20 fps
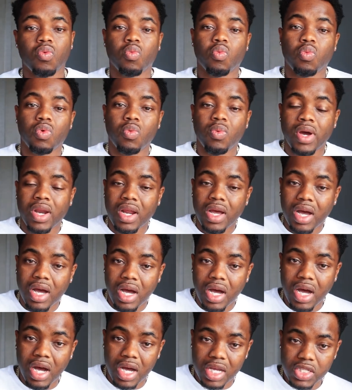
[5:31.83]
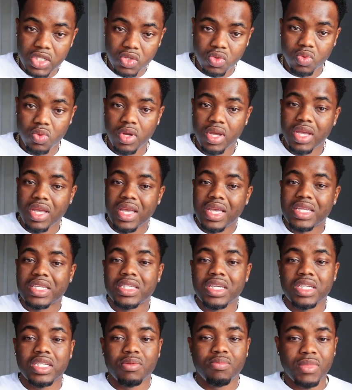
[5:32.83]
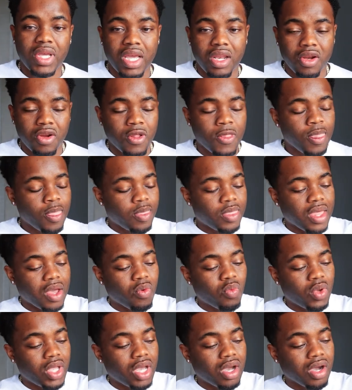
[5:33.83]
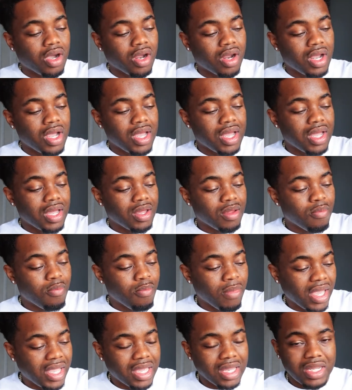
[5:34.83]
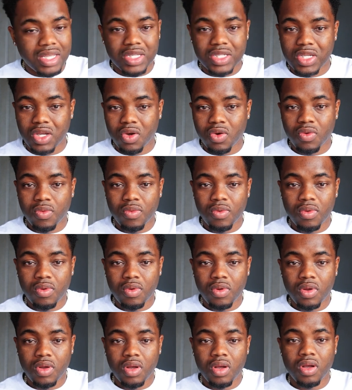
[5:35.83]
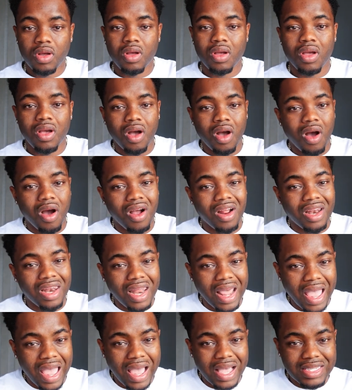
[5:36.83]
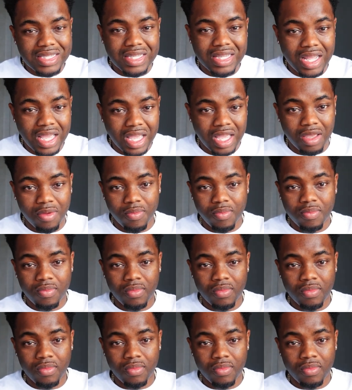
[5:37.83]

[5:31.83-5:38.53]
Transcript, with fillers: We want to hustle in such a manner that we are making it so our last name